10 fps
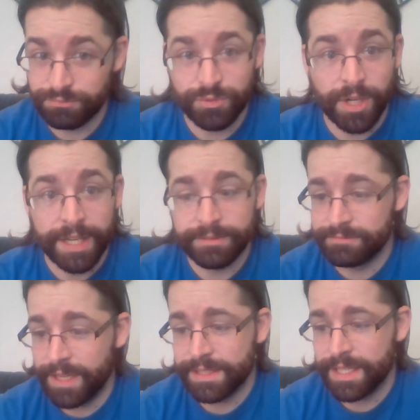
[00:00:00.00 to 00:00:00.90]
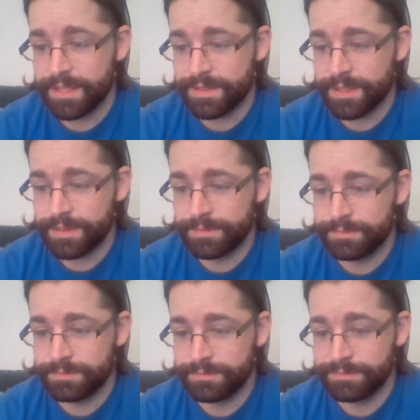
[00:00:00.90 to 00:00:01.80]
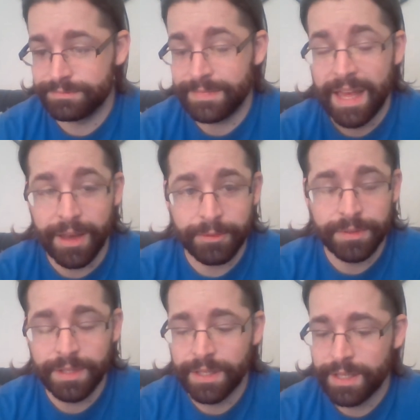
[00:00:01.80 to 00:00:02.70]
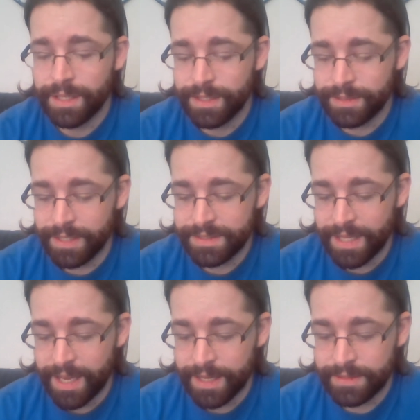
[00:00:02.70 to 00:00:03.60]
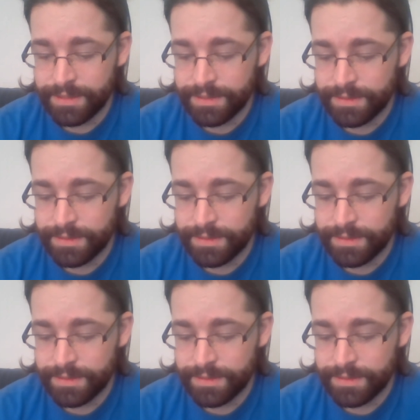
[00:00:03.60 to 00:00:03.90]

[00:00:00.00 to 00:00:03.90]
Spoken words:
Great, fantastic. Now let's add